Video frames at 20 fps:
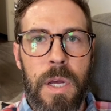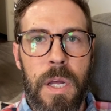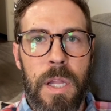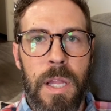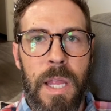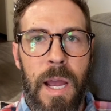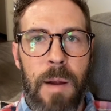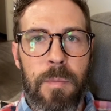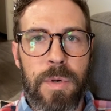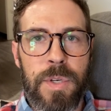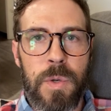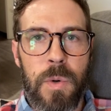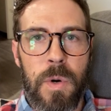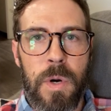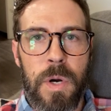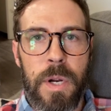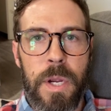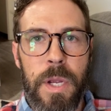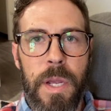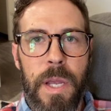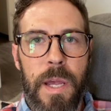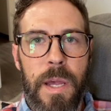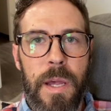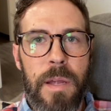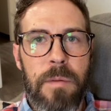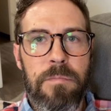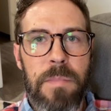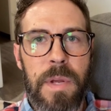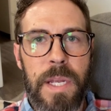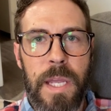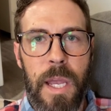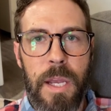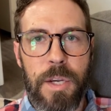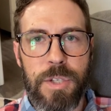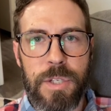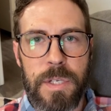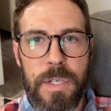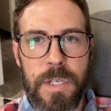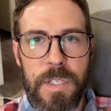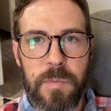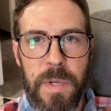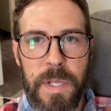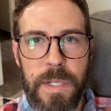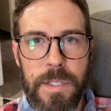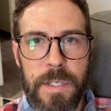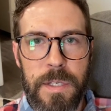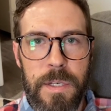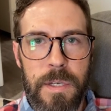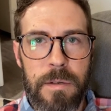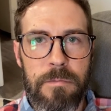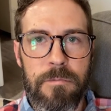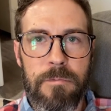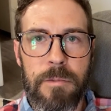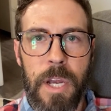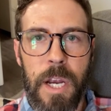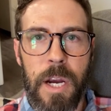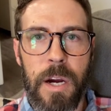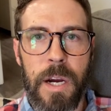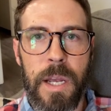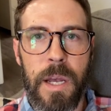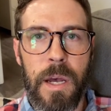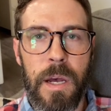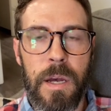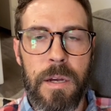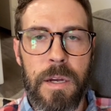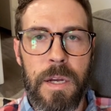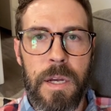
a laboratory and medication dispensing area,